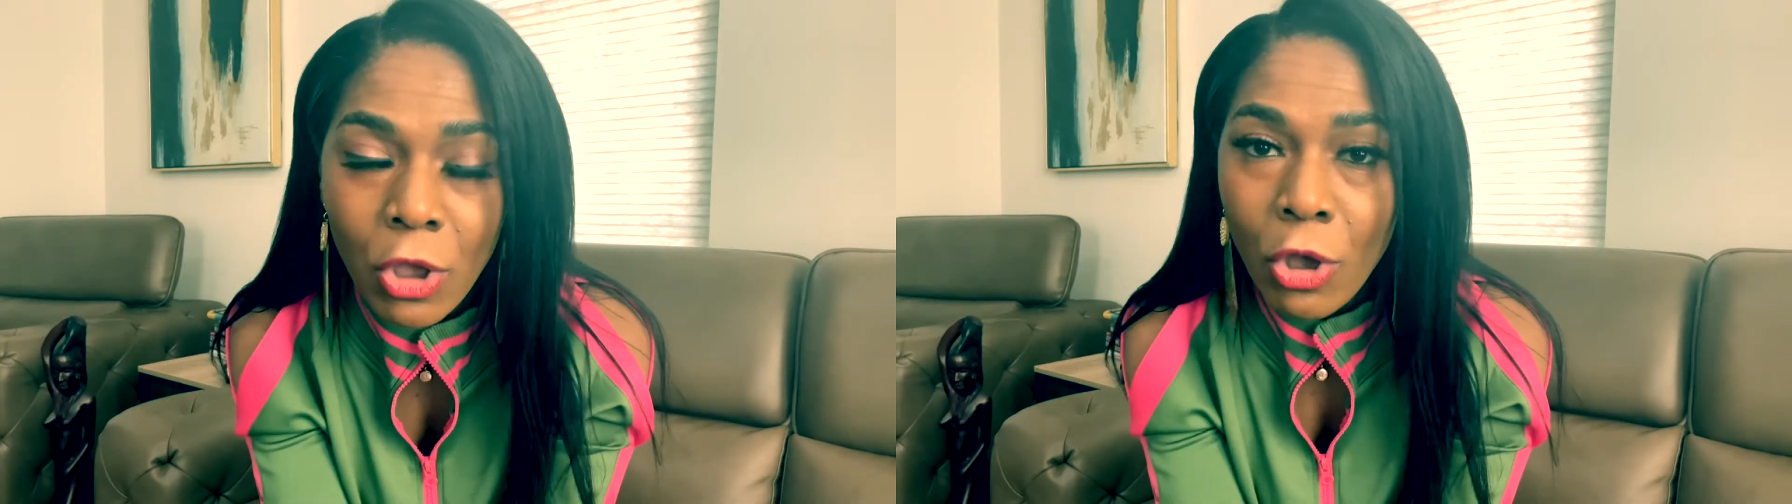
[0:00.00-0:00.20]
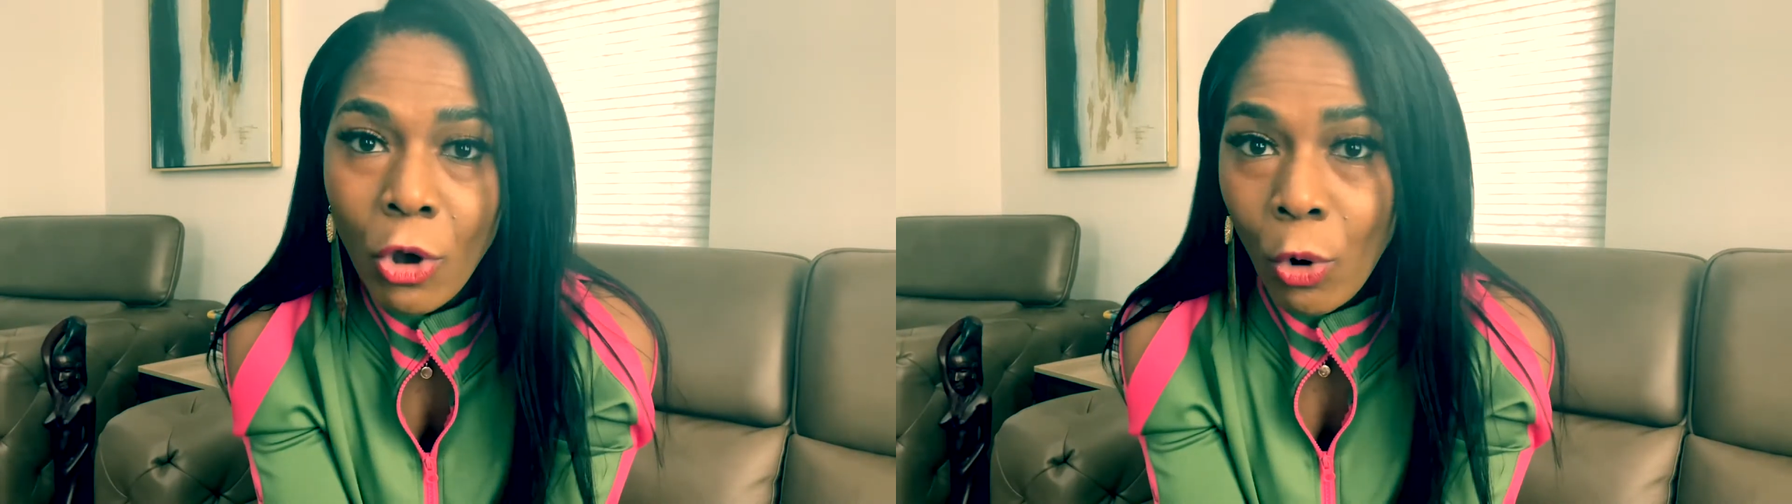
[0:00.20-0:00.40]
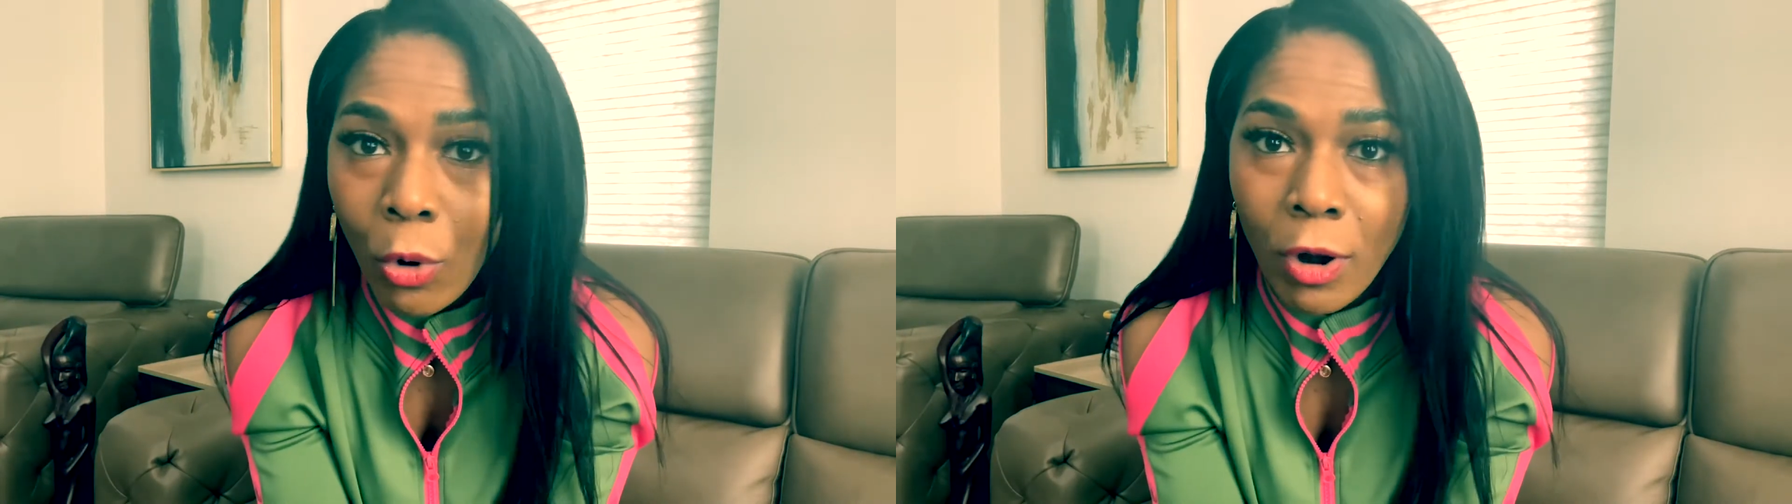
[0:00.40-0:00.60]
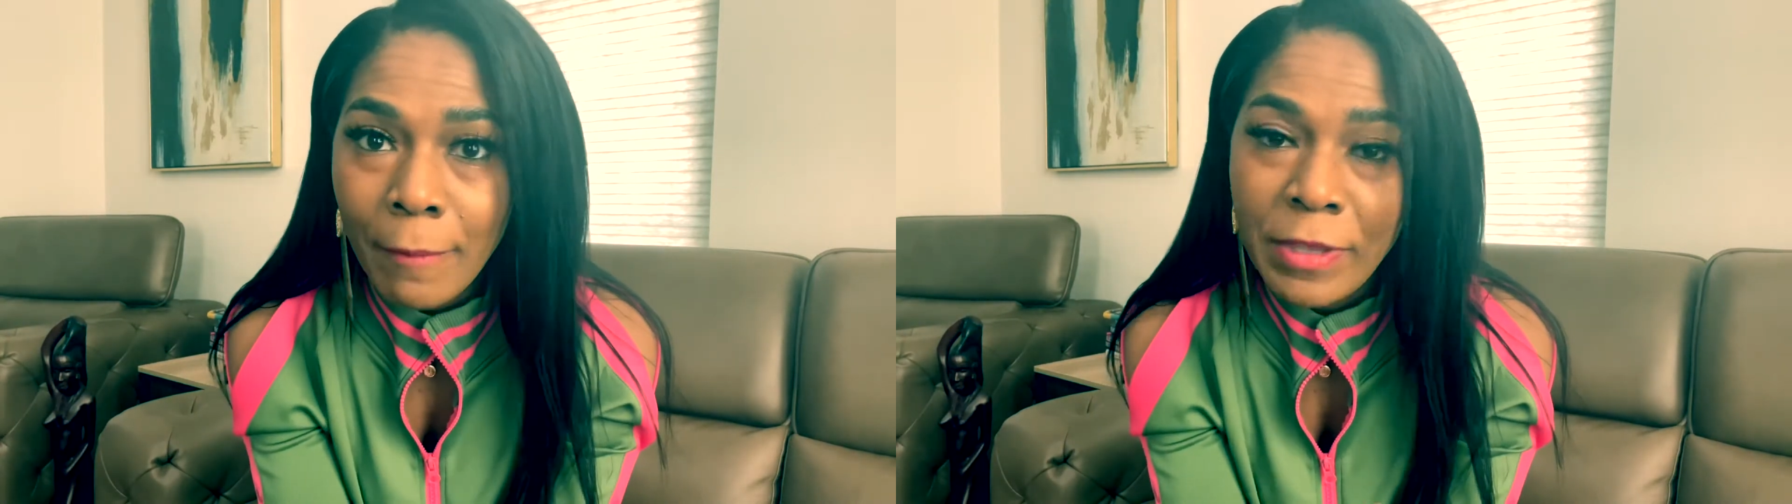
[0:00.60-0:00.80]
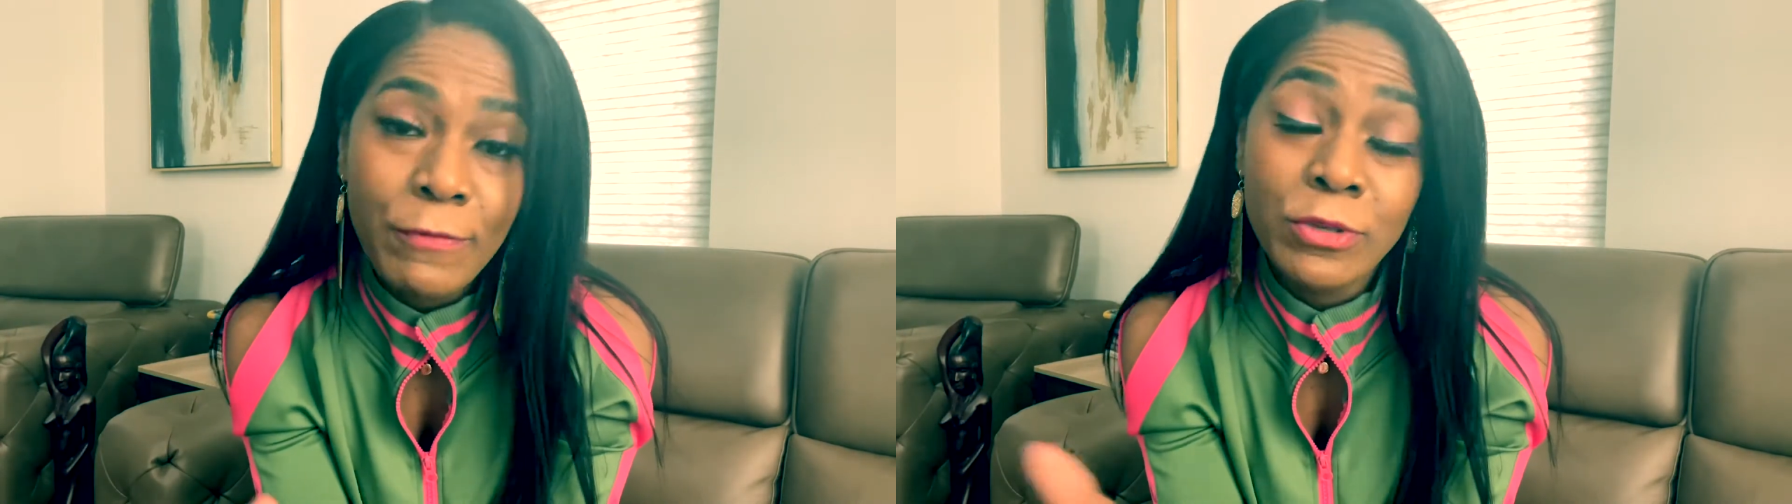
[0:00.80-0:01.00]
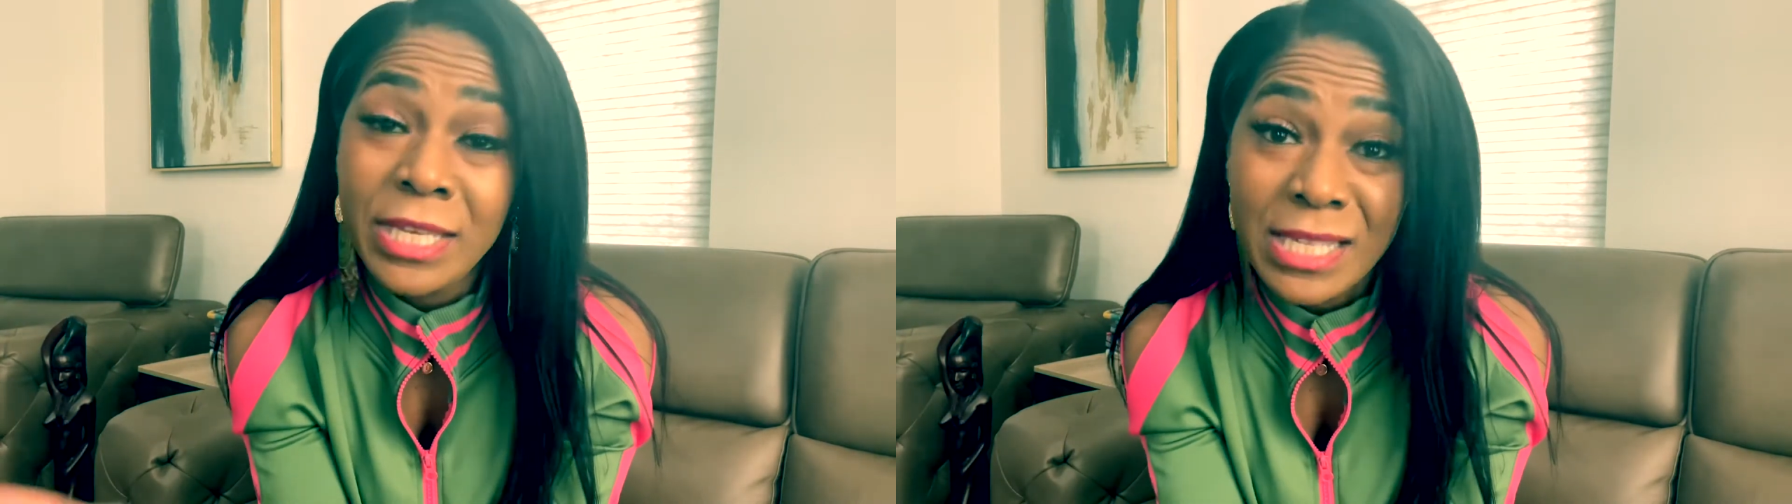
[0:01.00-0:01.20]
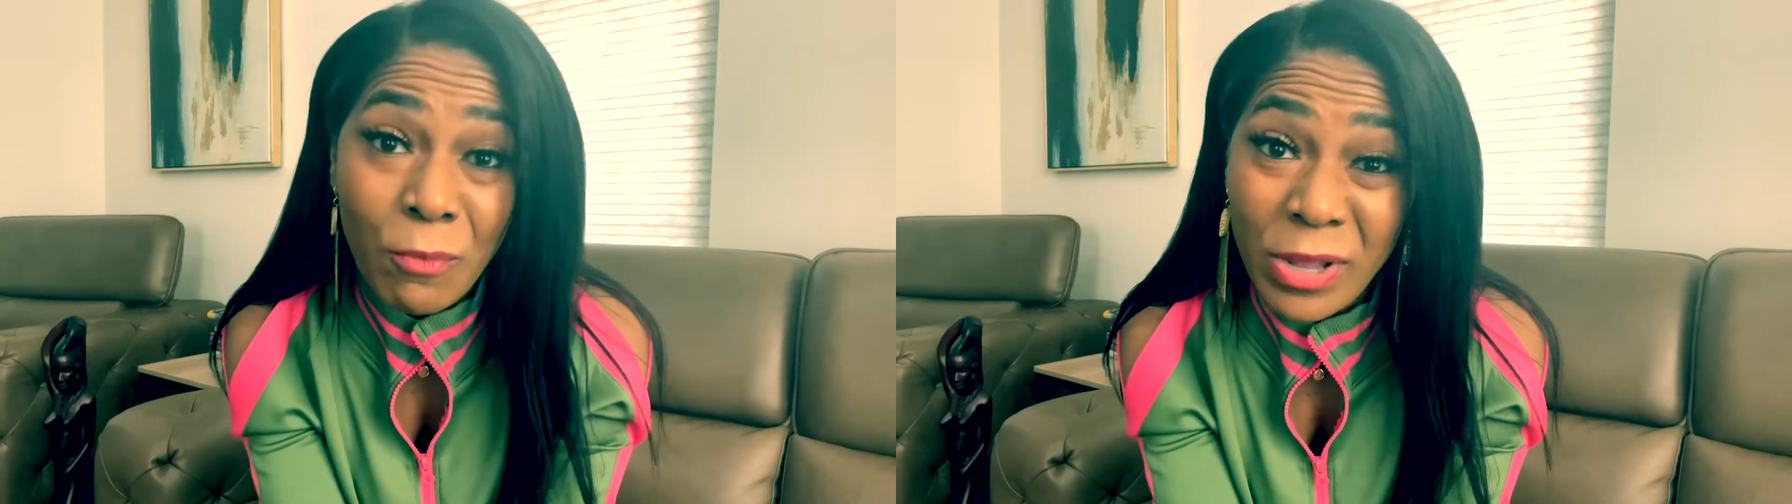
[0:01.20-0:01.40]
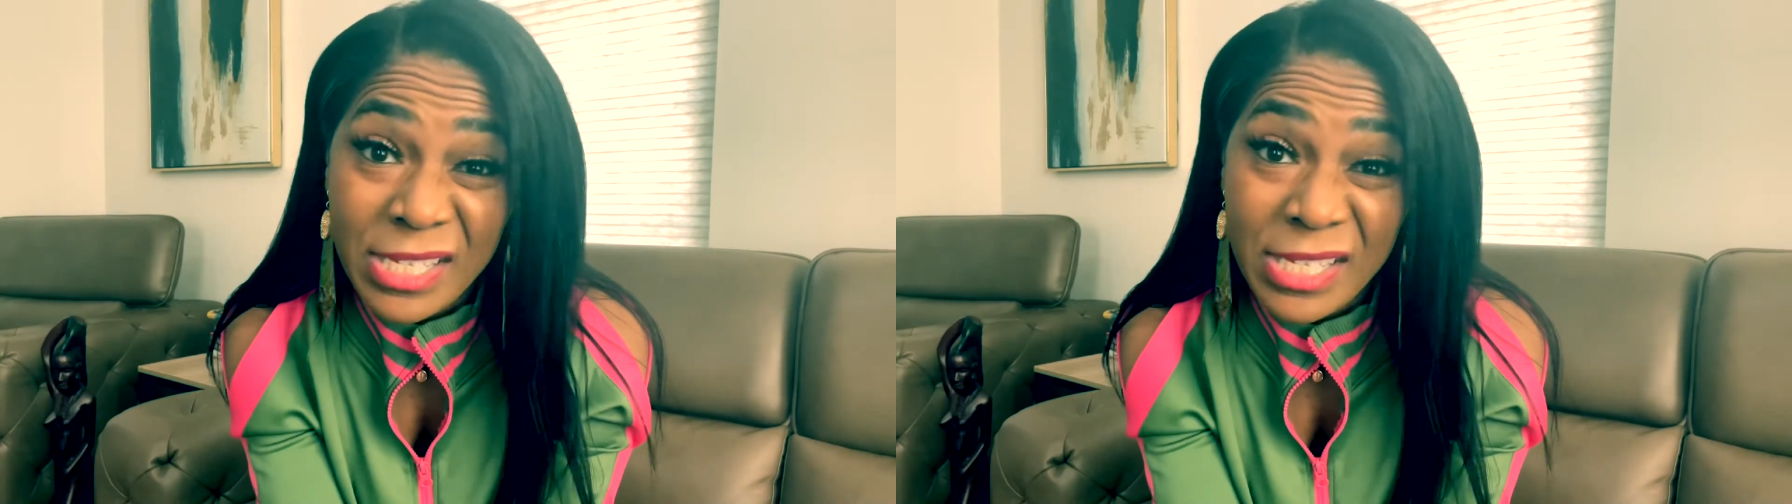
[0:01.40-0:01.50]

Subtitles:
Or if you see someone